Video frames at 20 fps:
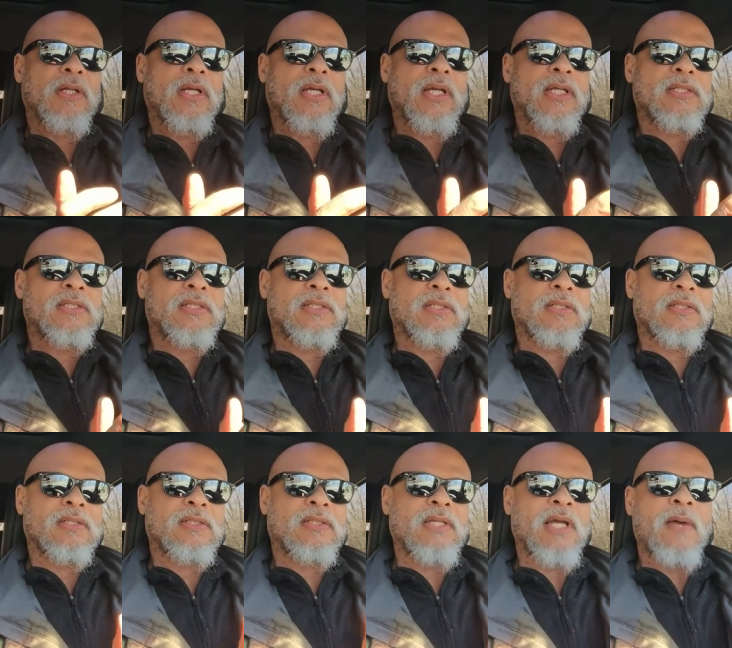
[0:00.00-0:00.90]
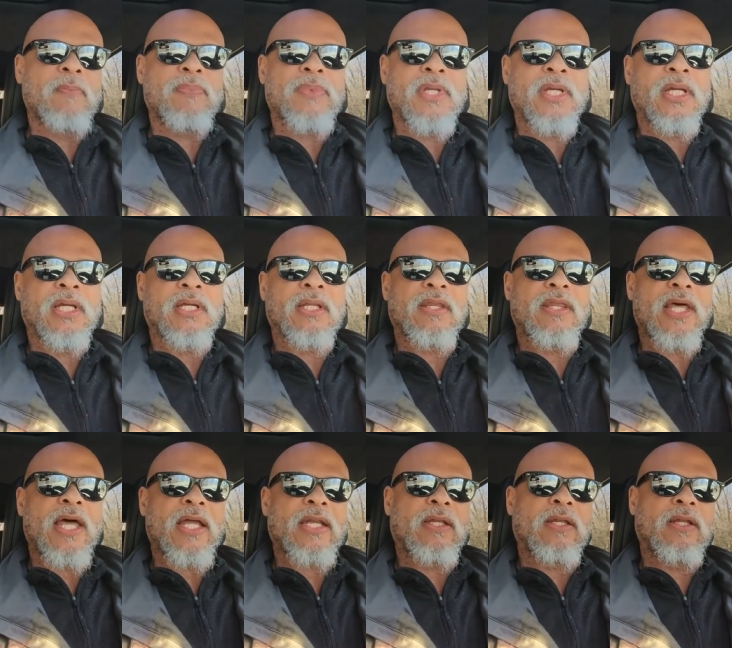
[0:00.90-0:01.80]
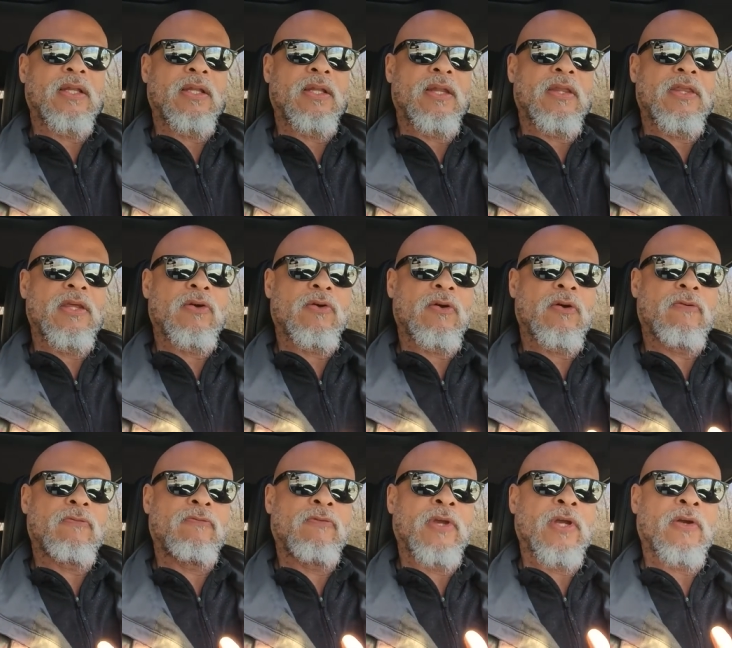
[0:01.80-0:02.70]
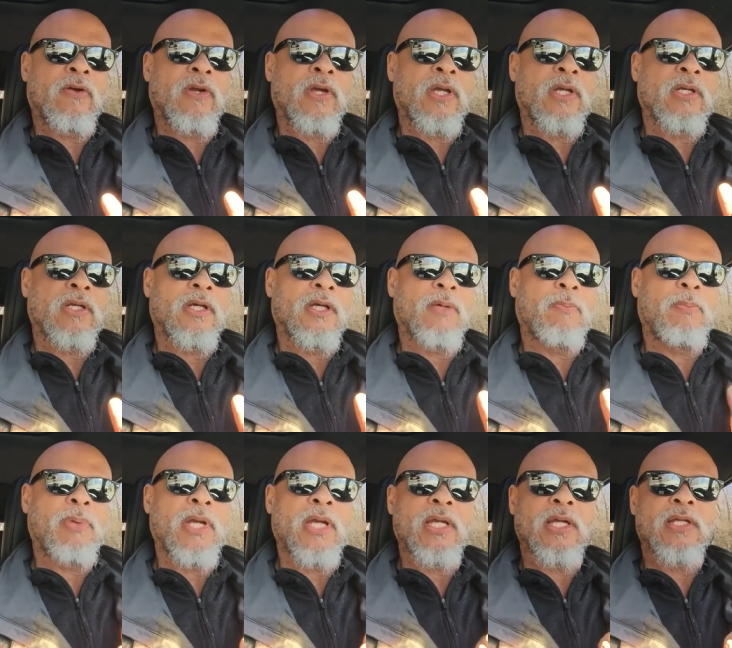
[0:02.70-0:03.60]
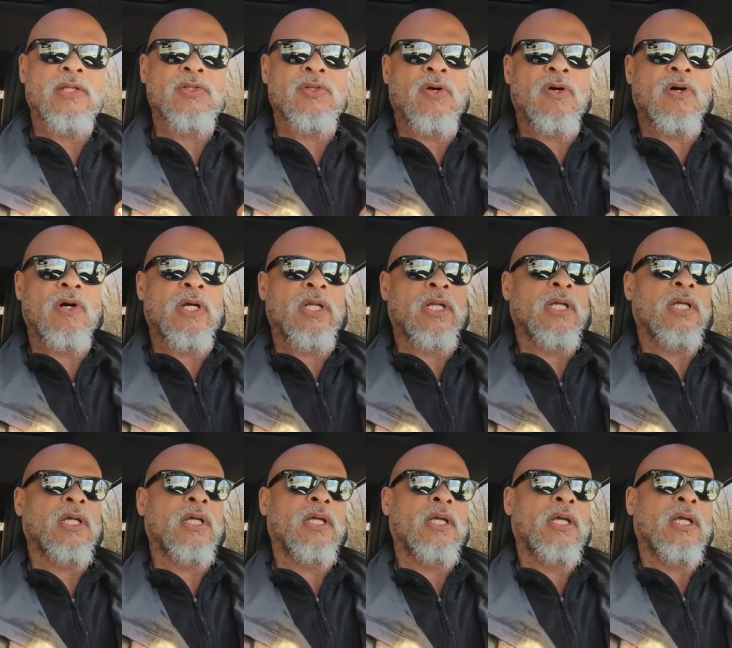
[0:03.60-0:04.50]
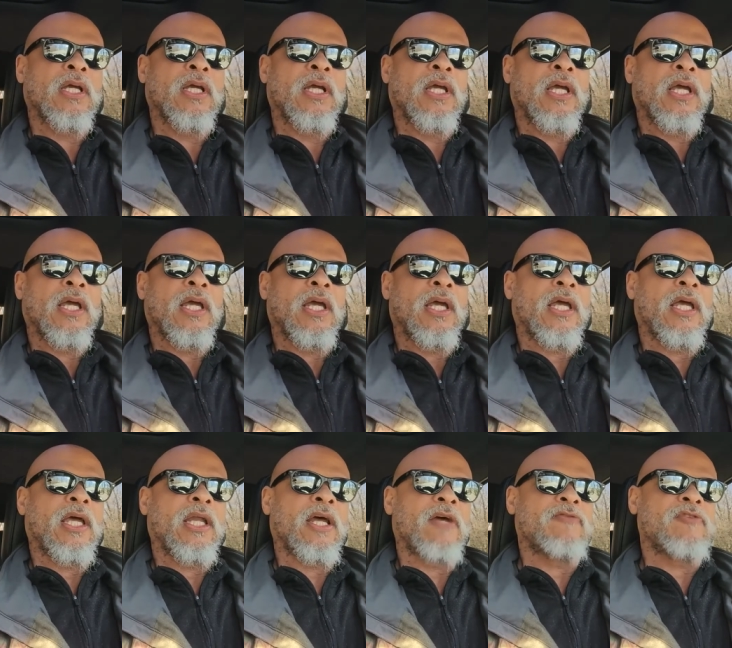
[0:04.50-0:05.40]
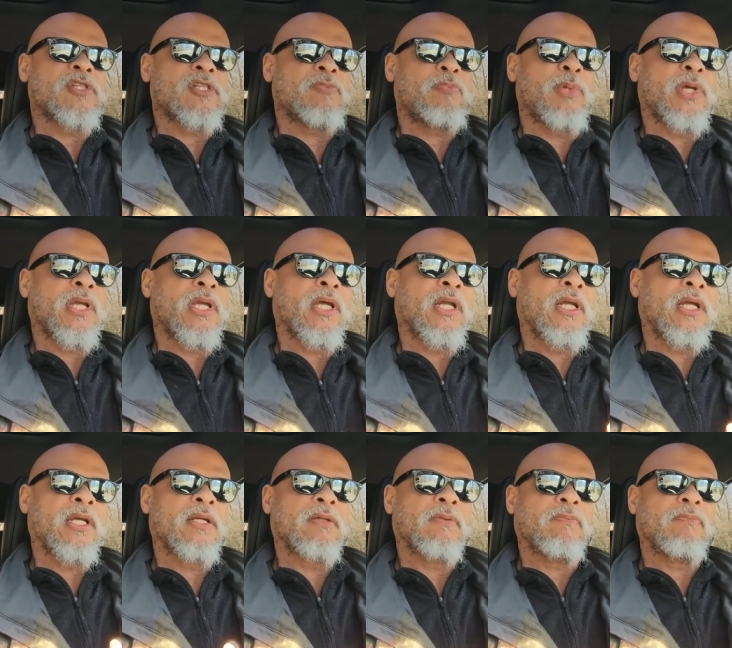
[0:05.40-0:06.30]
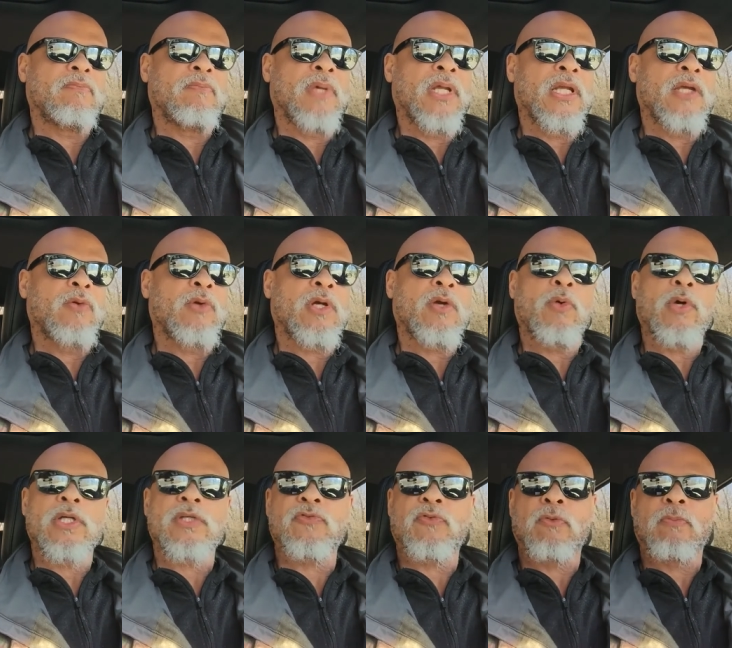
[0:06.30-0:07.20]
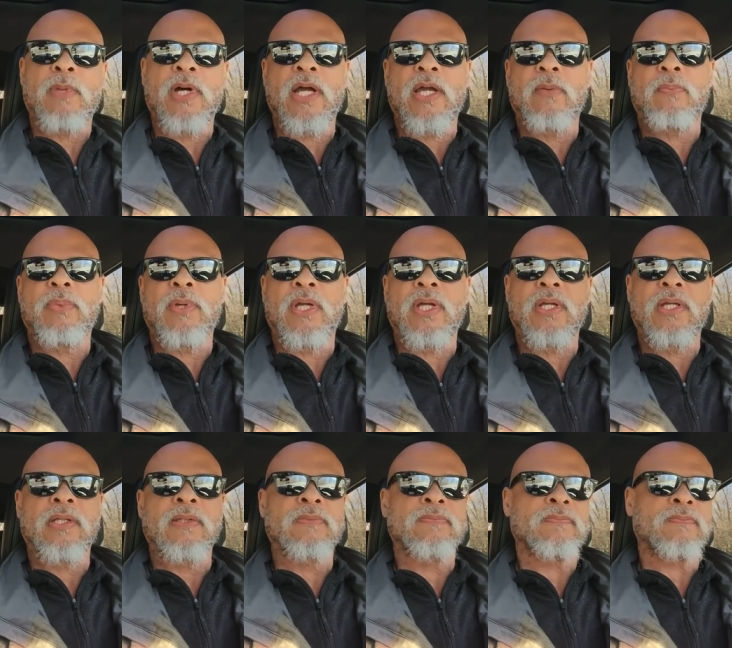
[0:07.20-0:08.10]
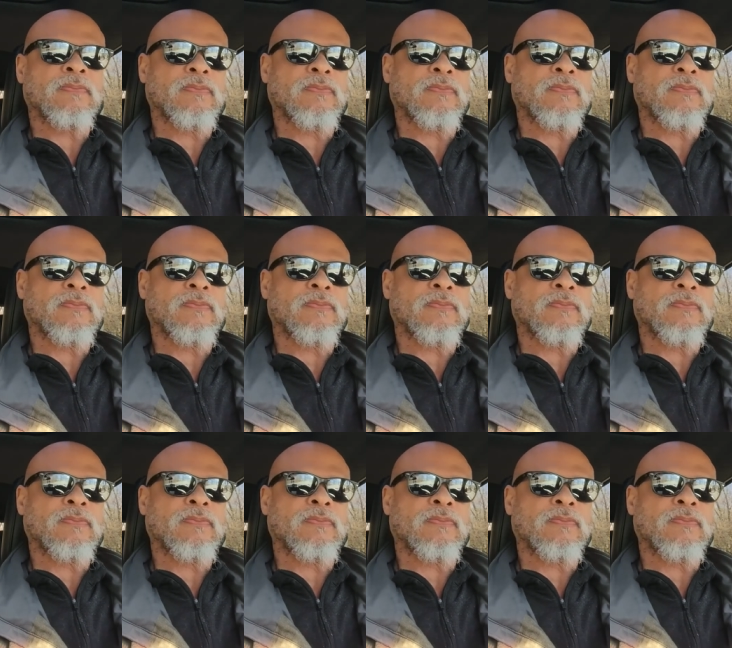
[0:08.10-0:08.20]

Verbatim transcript: It's something that there are varying opinions on, and I've just been getting many requests for my opinion.